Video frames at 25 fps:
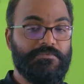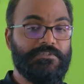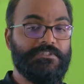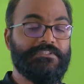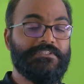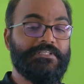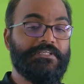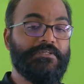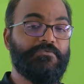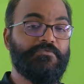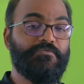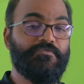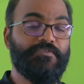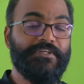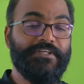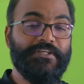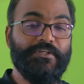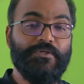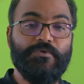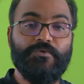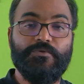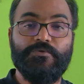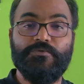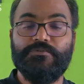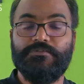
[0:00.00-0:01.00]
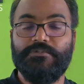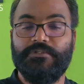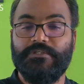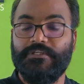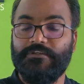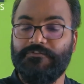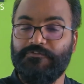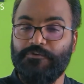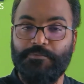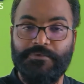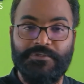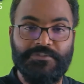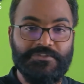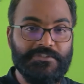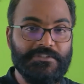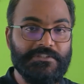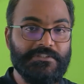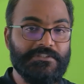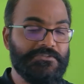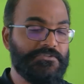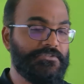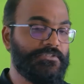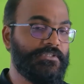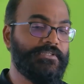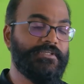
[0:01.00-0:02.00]
these kind of videos,
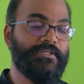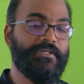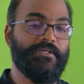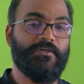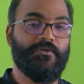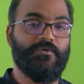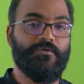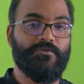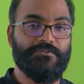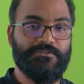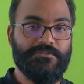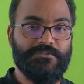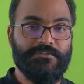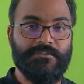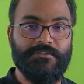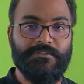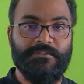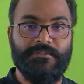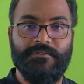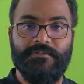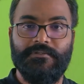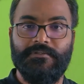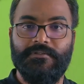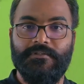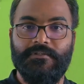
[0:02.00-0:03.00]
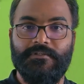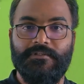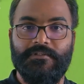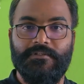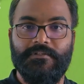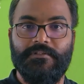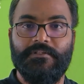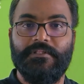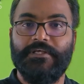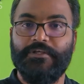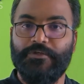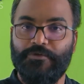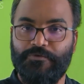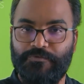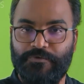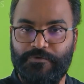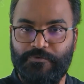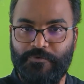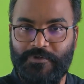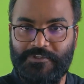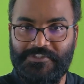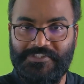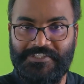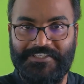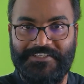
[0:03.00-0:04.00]
information is shared across. Thank you
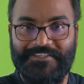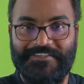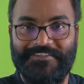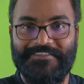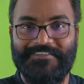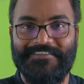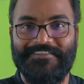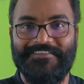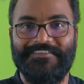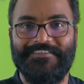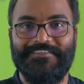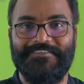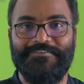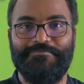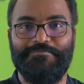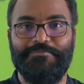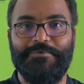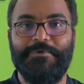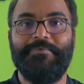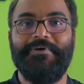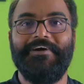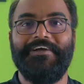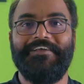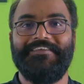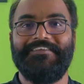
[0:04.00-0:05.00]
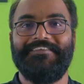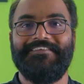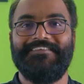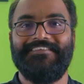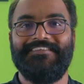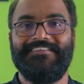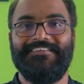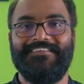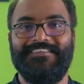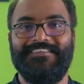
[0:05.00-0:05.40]
for watching. Bye bye.